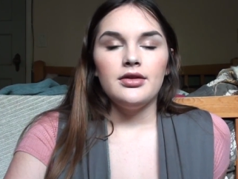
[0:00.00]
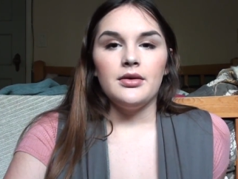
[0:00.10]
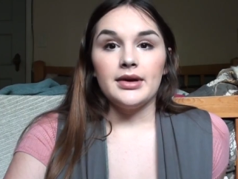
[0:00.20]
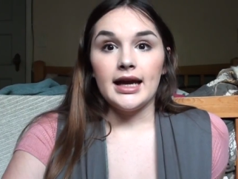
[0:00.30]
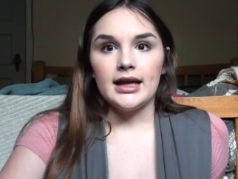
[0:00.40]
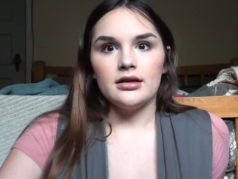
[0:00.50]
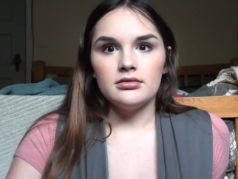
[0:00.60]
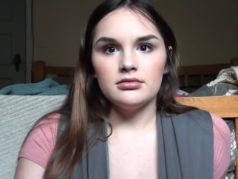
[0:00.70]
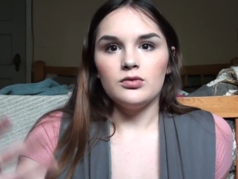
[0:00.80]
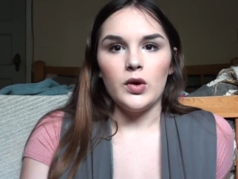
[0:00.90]
They were
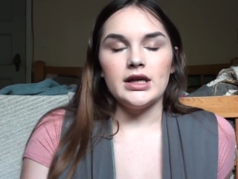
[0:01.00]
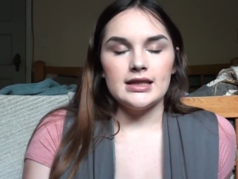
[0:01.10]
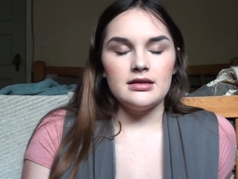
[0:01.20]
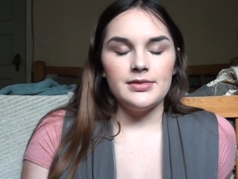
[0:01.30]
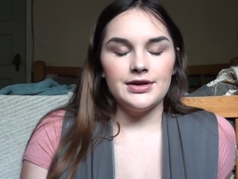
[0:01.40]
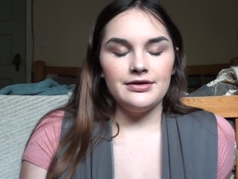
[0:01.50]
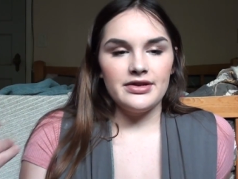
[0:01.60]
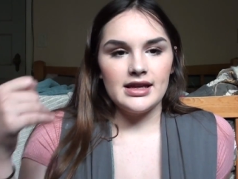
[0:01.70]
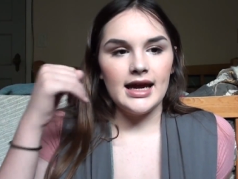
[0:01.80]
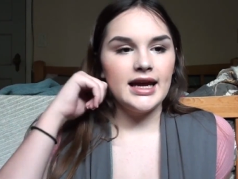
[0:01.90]
getting worse in the middle
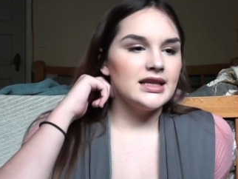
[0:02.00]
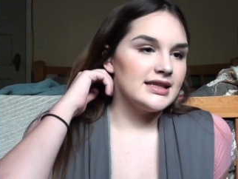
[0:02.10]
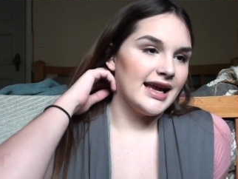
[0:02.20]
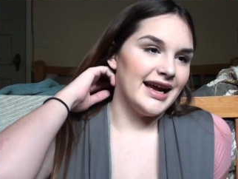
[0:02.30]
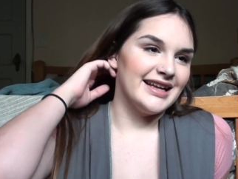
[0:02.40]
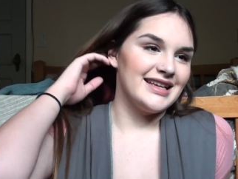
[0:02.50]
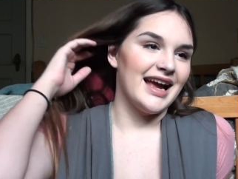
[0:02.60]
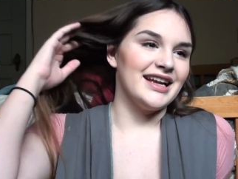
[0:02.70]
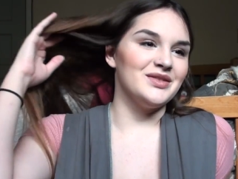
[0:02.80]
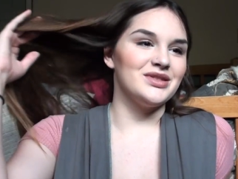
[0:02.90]
of the night, and
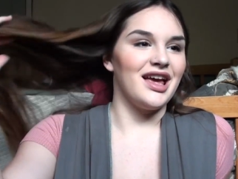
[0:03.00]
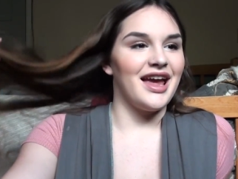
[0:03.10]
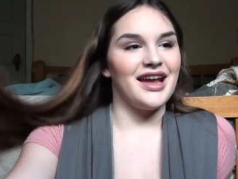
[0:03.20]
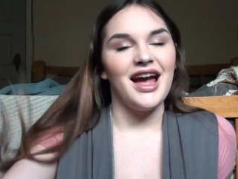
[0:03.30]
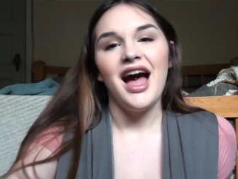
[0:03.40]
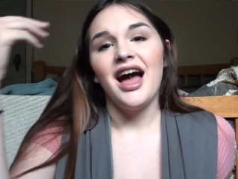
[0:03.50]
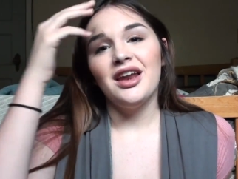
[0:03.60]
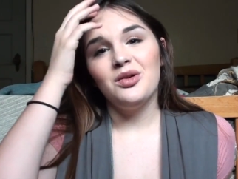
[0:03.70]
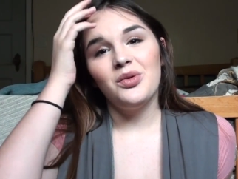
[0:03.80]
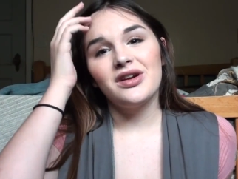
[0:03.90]
I was like,
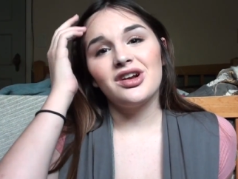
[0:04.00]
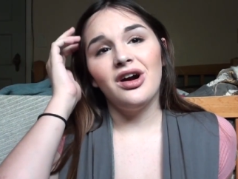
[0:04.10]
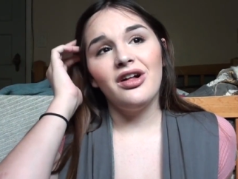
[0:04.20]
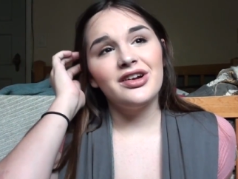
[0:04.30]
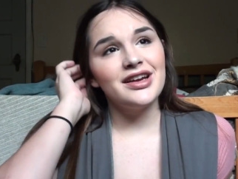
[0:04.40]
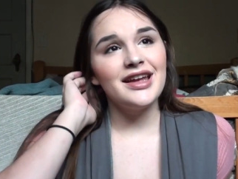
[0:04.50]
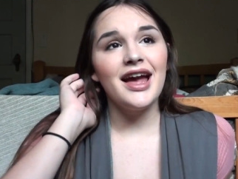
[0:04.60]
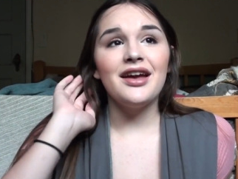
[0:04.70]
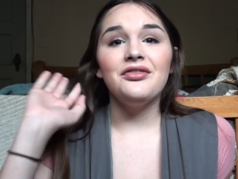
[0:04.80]
I don't want to call her yet.